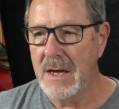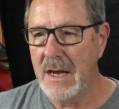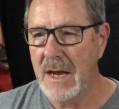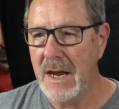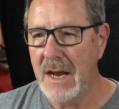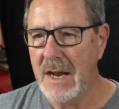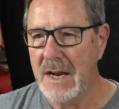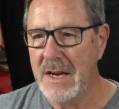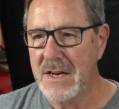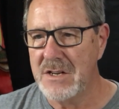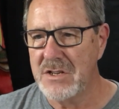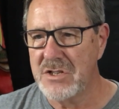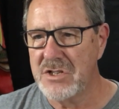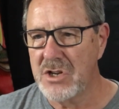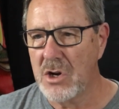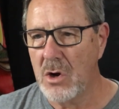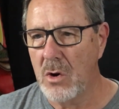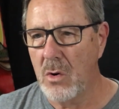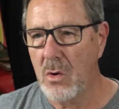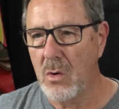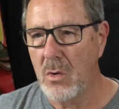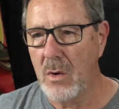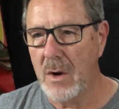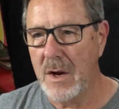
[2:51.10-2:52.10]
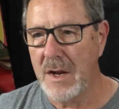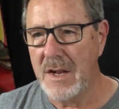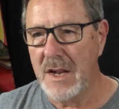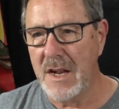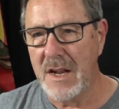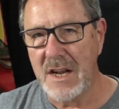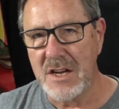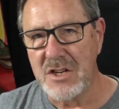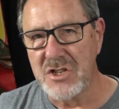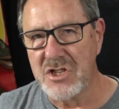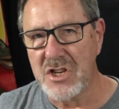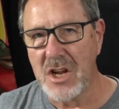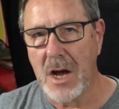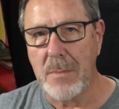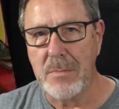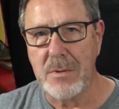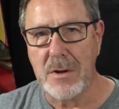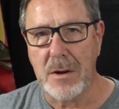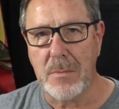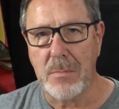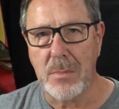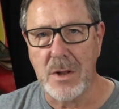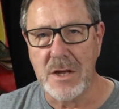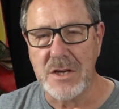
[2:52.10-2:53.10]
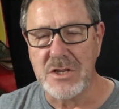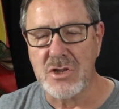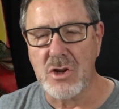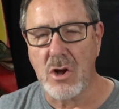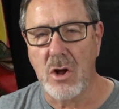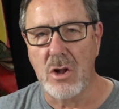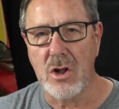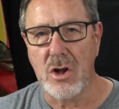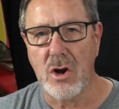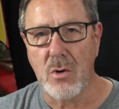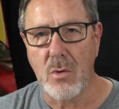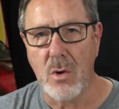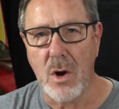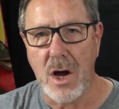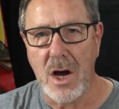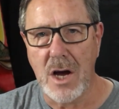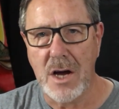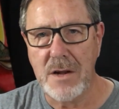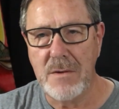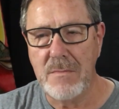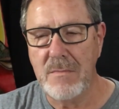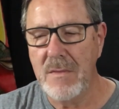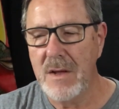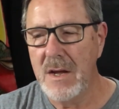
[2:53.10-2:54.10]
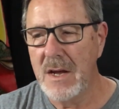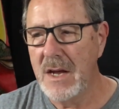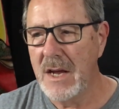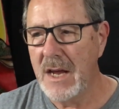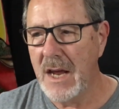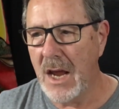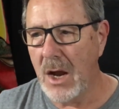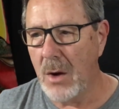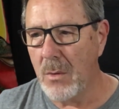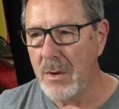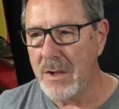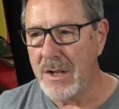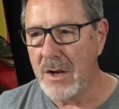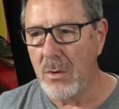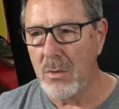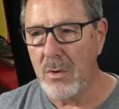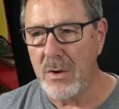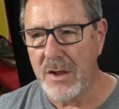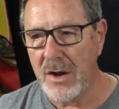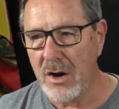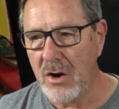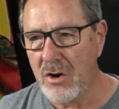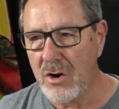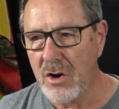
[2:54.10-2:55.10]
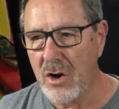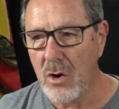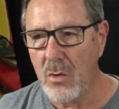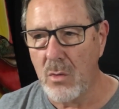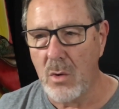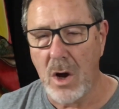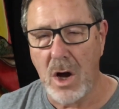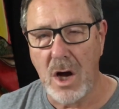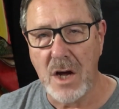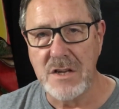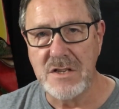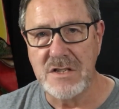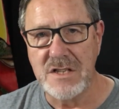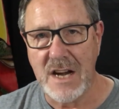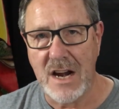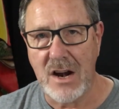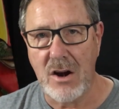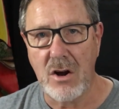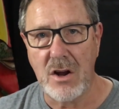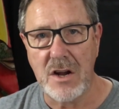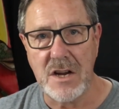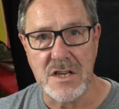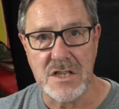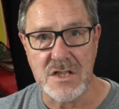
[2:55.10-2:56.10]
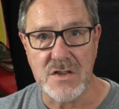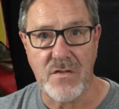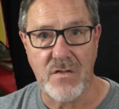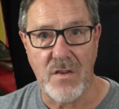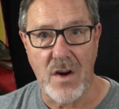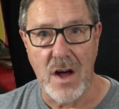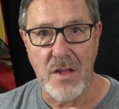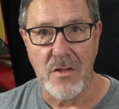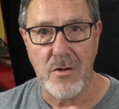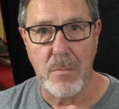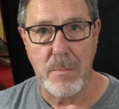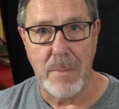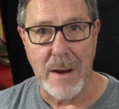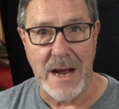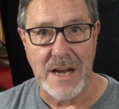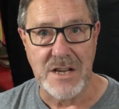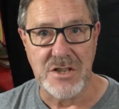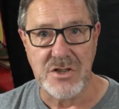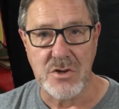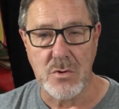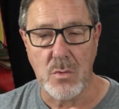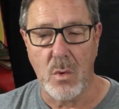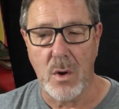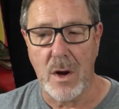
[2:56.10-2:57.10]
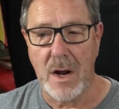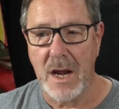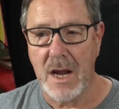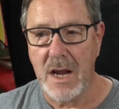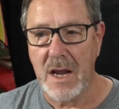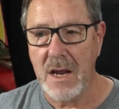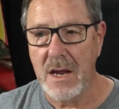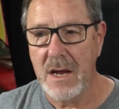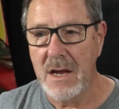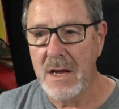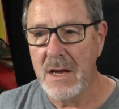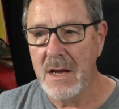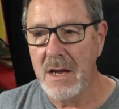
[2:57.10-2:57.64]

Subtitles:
And then they stopped in a place called Haran. And when they were there in Haran, Terah, his father, passed away.